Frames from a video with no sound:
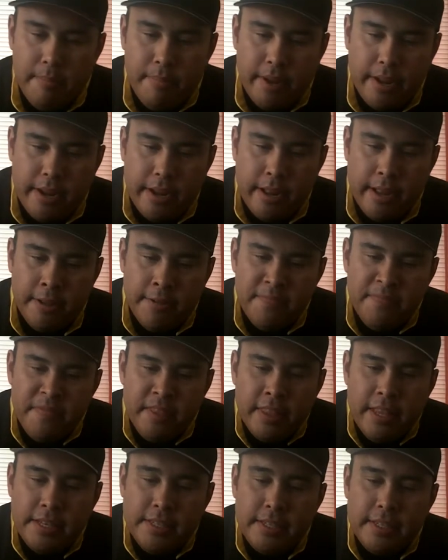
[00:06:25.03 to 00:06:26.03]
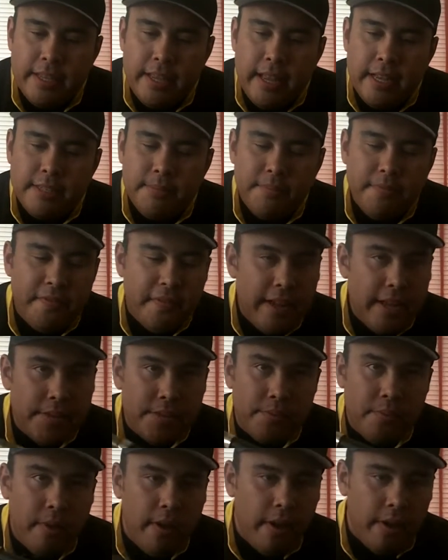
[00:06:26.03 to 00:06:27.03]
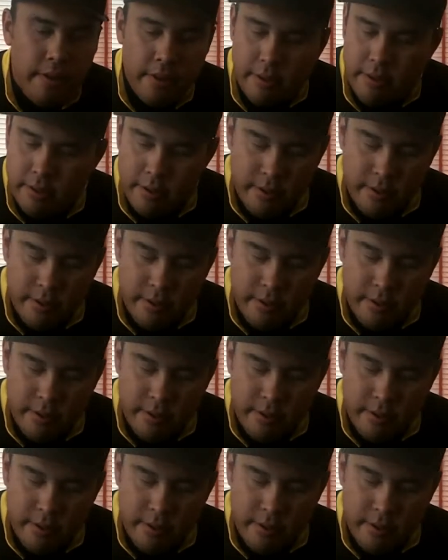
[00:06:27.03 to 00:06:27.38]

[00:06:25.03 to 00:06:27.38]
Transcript: But this is a custom finesse rod.